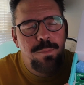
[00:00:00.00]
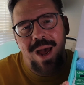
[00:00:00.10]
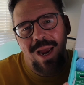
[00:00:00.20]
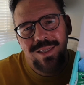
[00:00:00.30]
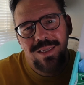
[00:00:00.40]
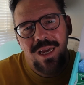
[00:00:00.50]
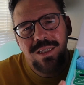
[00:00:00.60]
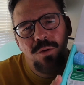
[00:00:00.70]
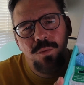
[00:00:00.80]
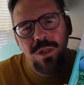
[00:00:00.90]
box.
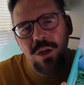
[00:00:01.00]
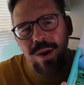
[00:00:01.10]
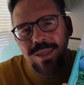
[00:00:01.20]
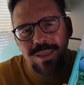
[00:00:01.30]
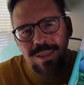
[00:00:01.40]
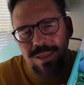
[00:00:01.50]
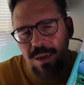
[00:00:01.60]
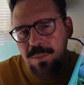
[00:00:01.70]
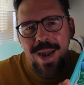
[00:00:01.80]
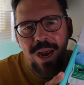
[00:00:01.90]
It's a really great
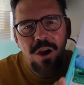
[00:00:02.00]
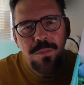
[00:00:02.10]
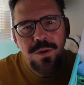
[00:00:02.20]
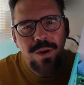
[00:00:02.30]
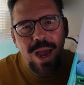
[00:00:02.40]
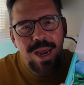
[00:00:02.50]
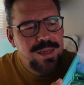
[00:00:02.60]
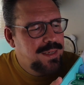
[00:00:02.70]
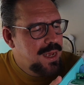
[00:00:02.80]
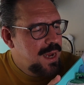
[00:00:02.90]
system, and I hope you
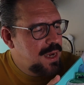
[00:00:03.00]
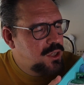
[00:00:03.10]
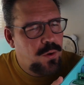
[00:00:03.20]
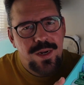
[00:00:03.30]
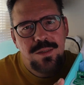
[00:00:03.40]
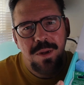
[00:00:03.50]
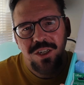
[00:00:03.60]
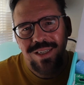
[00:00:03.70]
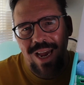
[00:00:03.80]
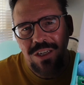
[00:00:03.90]
guys enjoyed as much
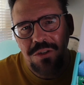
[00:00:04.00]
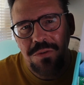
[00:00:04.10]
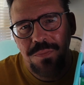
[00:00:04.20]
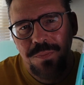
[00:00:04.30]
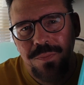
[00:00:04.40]
as I do.